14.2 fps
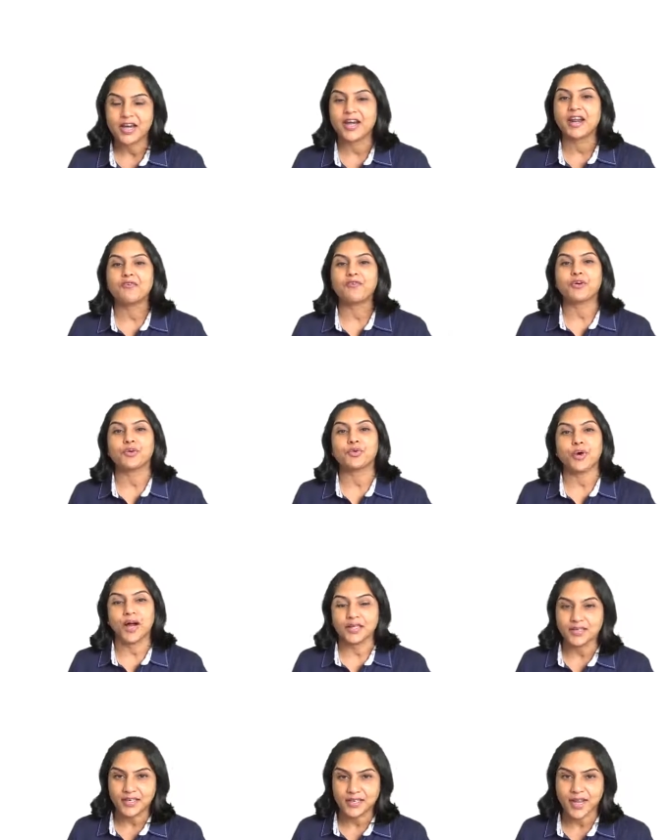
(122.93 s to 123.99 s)
refer to
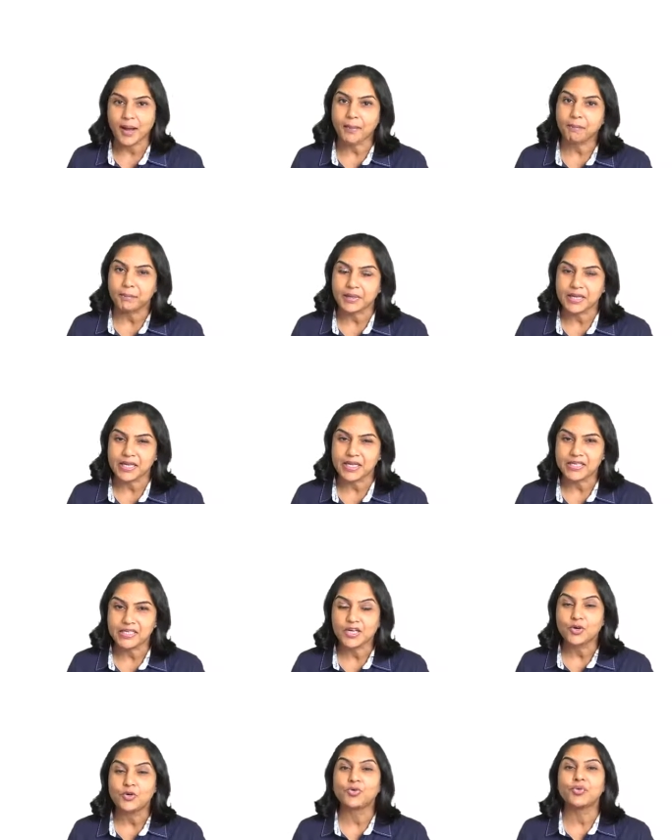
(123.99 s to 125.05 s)
other companies
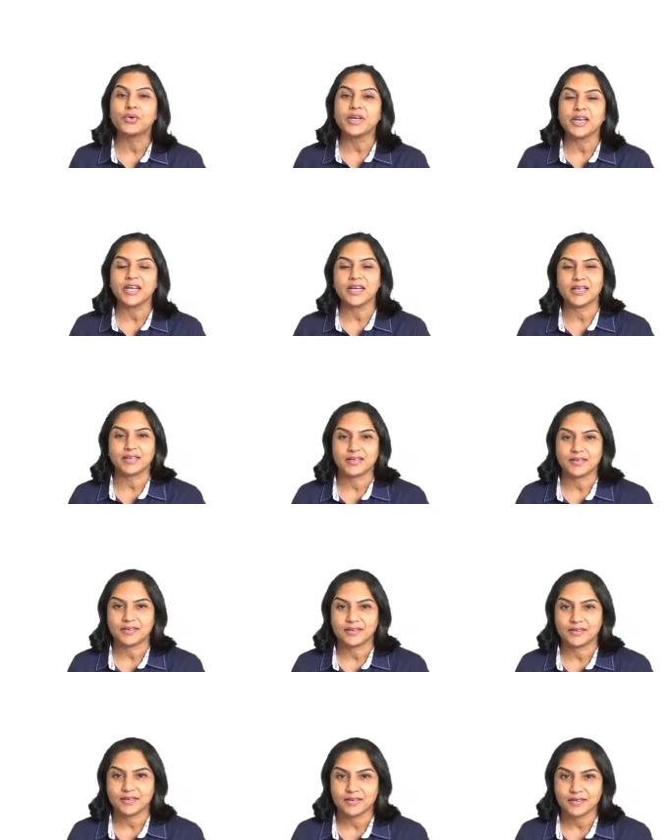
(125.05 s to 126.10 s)
who need
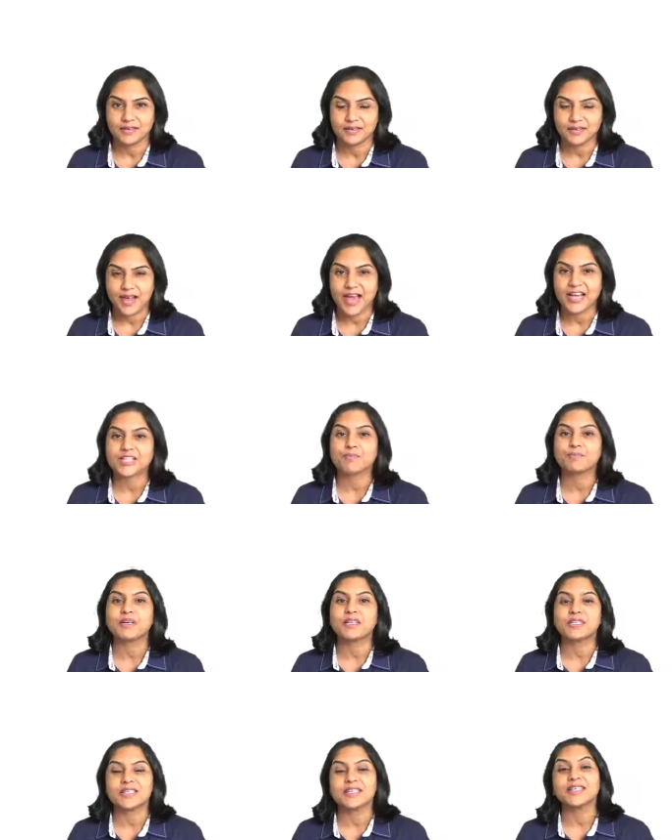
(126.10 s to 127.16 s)

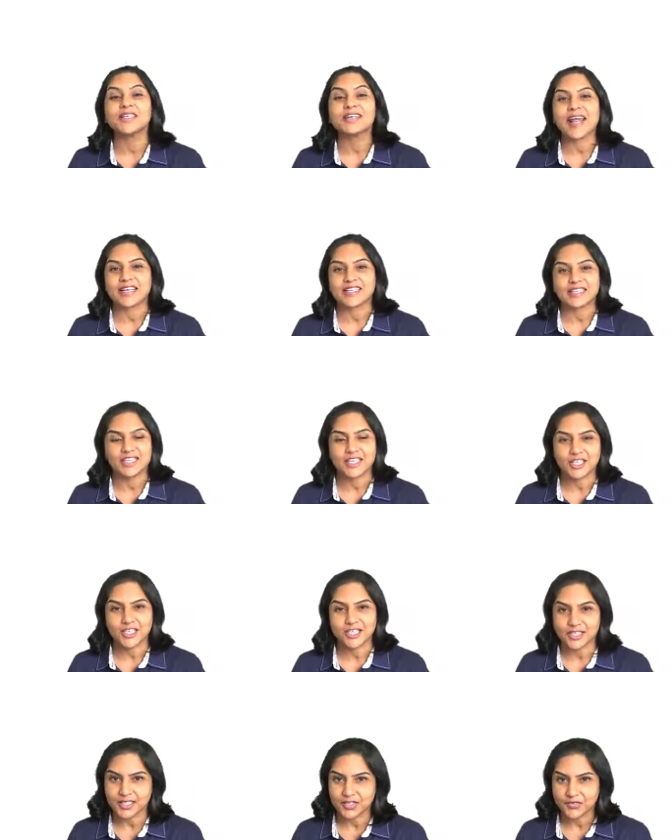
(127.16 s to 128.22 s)
experts in
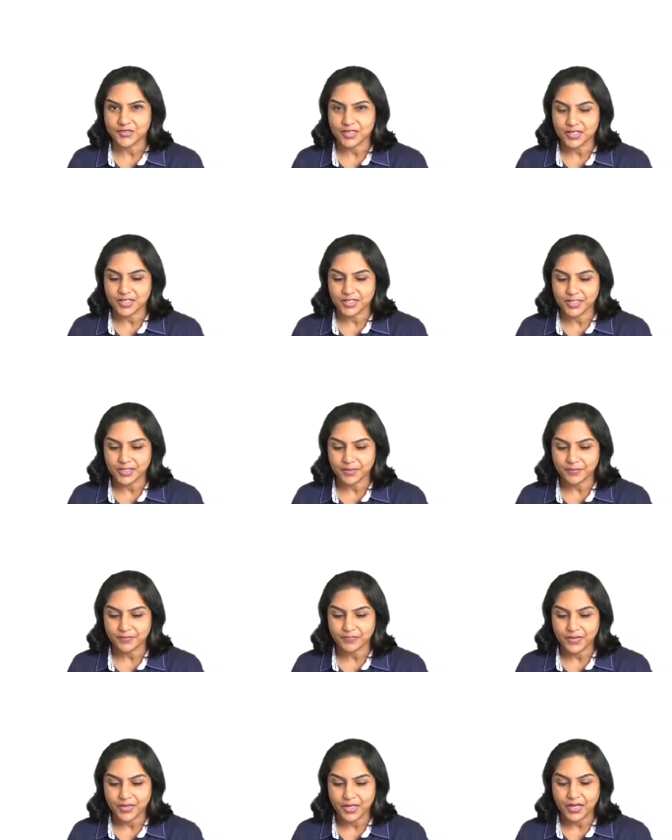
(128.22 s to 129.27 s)
taxation services.
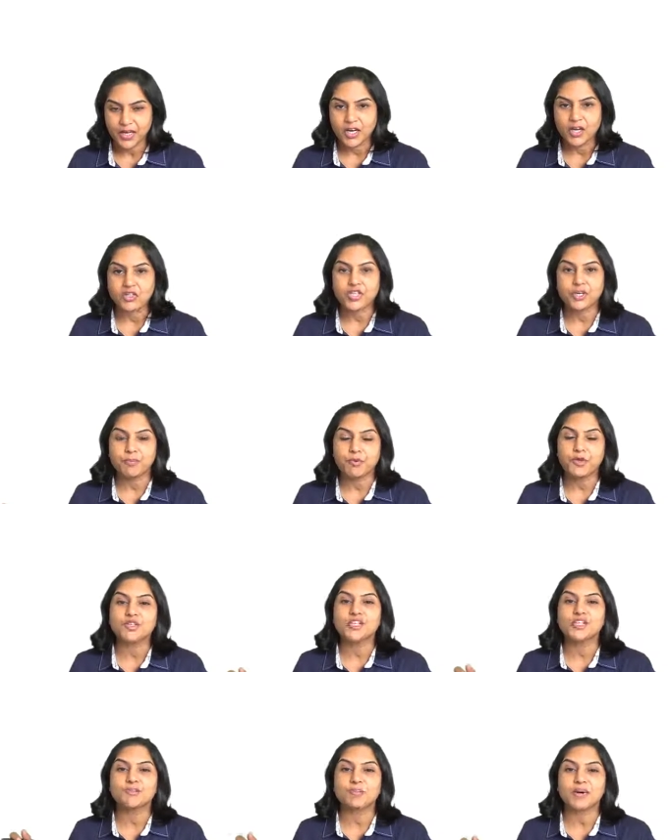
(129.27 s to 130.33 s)
Now, suppose
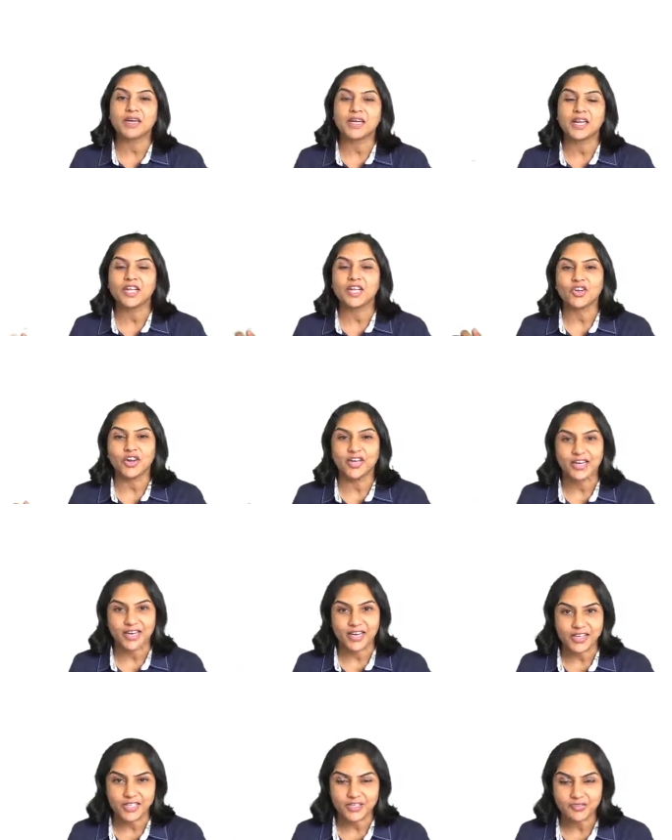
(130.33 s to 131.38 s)
this particular
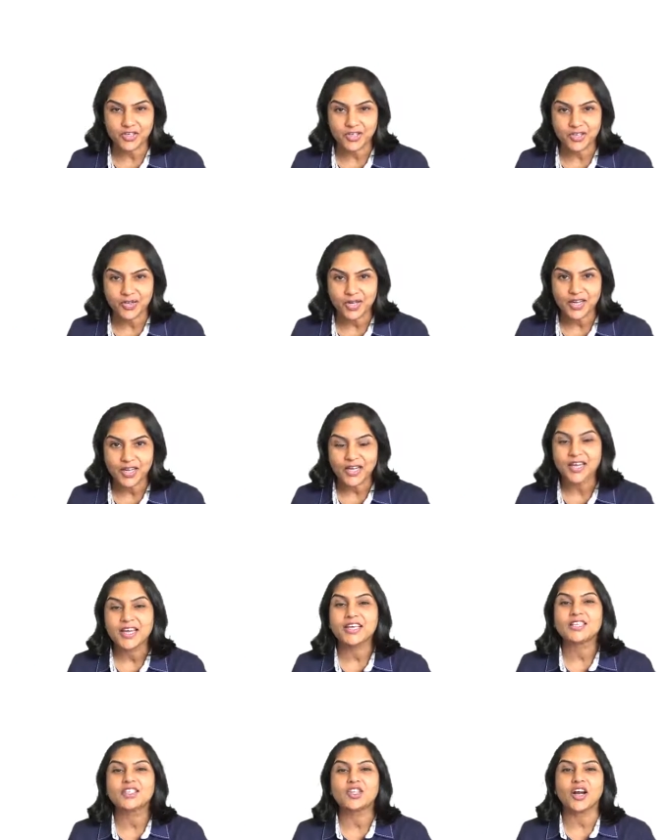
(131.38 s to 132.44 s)
individual
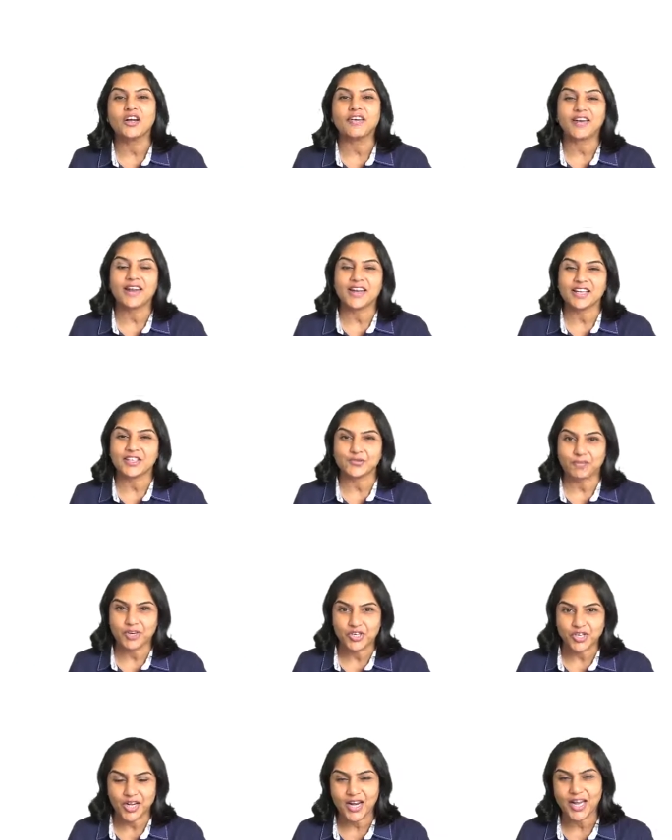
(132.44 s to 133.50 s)
is not really
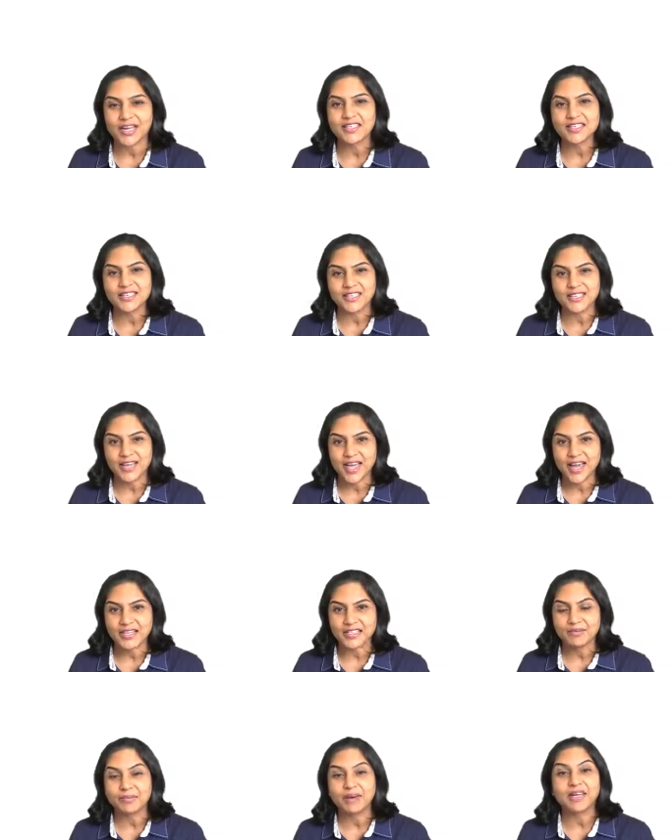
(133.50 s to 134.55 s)
specialized in
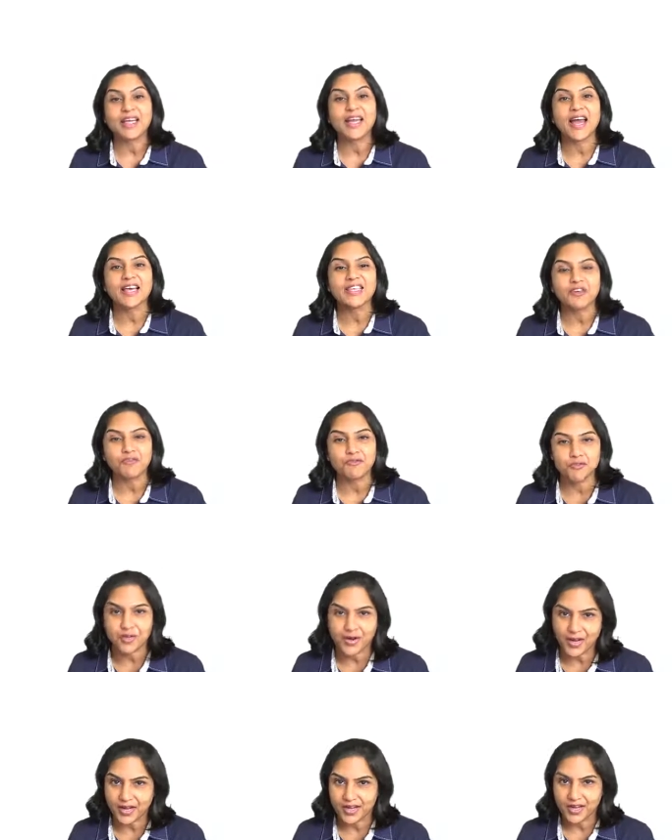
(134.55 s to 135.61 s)
tax, but he has a
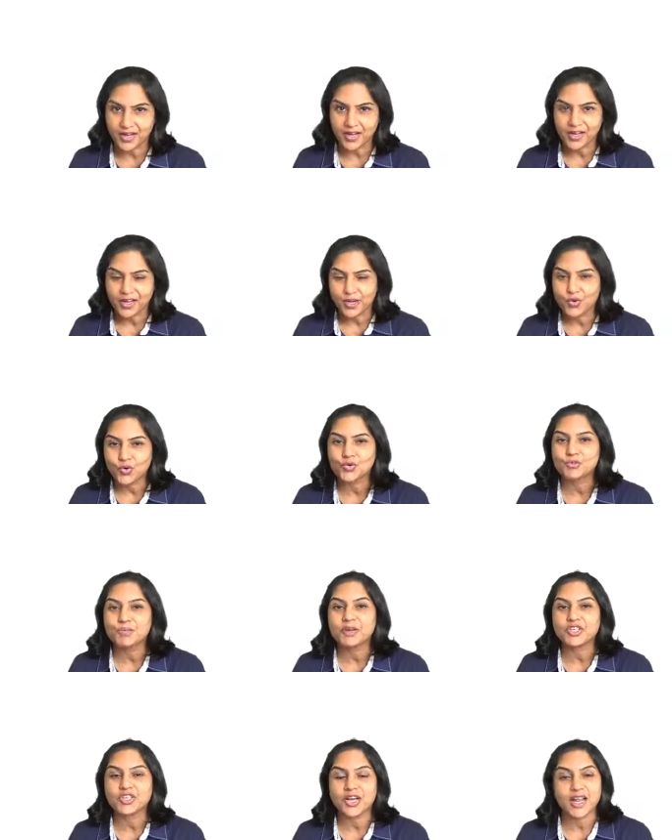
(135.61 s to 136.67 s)
friend who
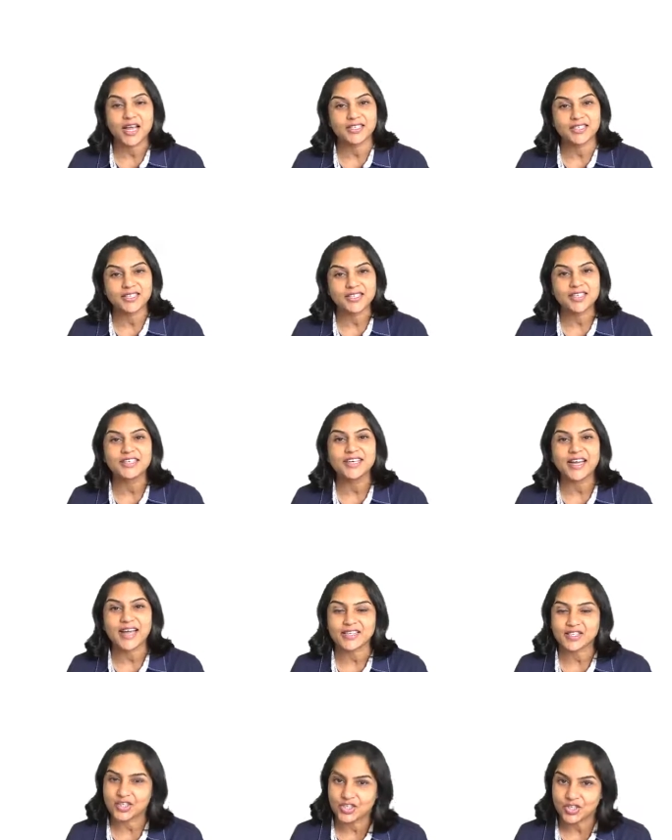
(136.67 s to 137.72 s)
specializes in
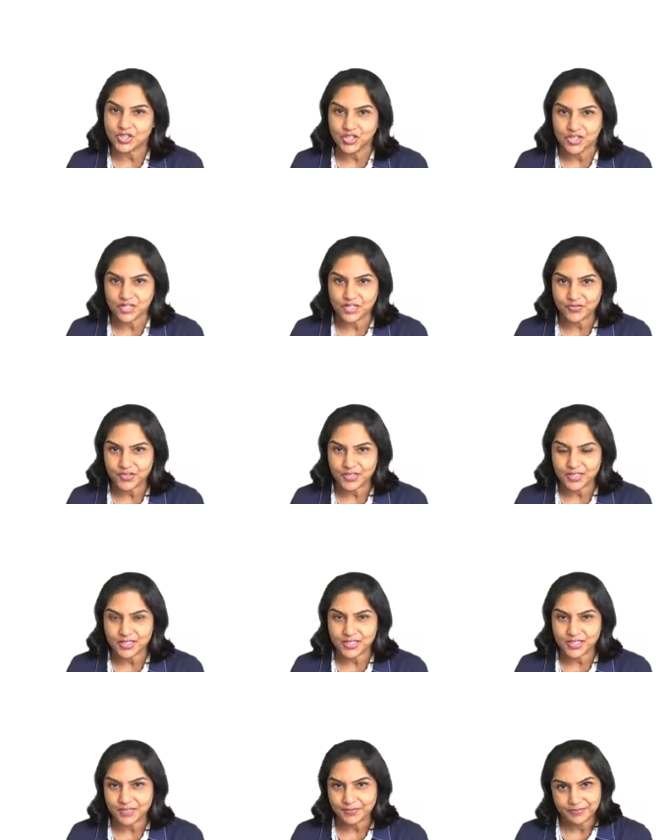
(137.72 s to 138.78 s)
taxation
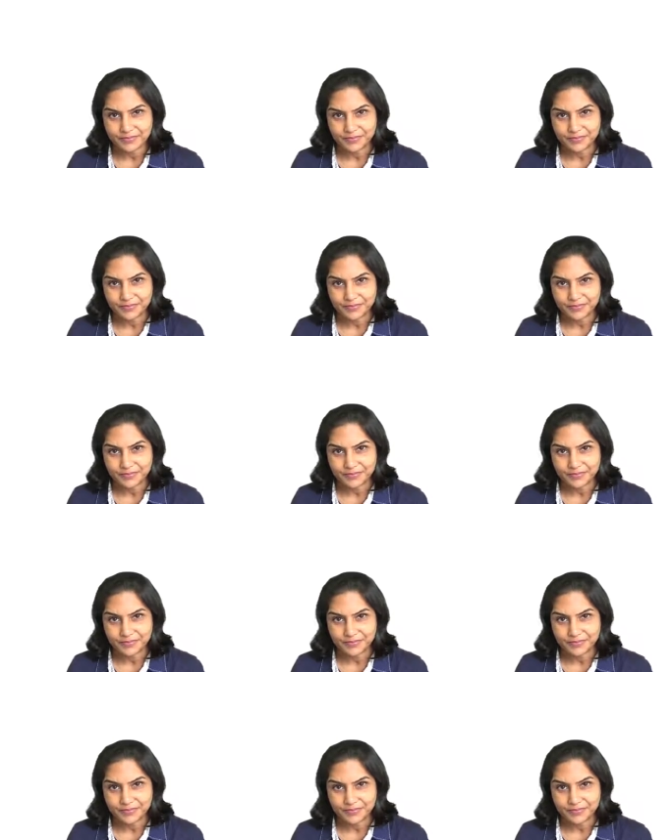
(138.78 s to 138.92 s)
services.